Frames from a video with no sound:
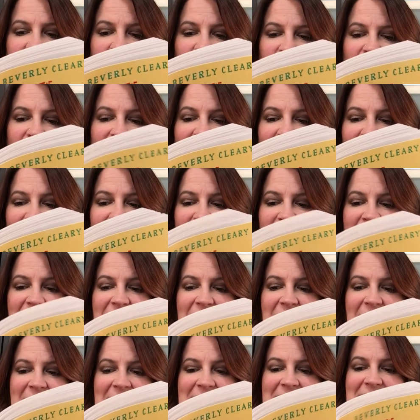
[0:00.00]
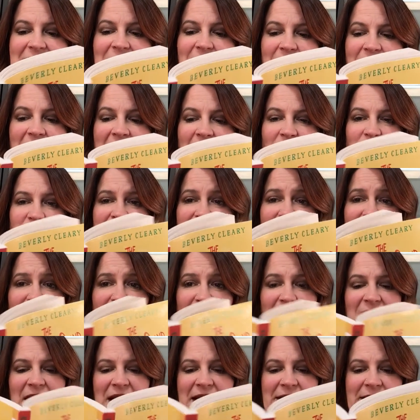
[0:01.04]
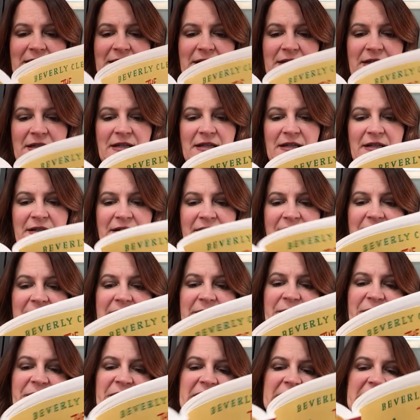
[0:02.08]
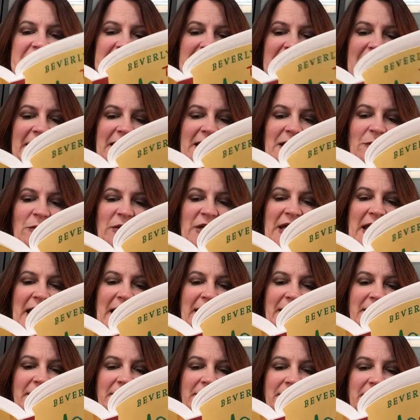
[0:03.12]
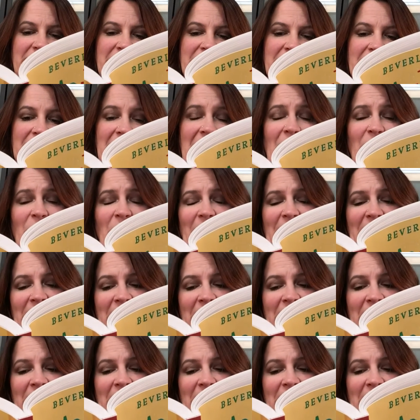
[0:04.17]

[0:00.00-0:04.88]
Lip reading: Ralph realized that Matt was a friend. "Say," he began, "how about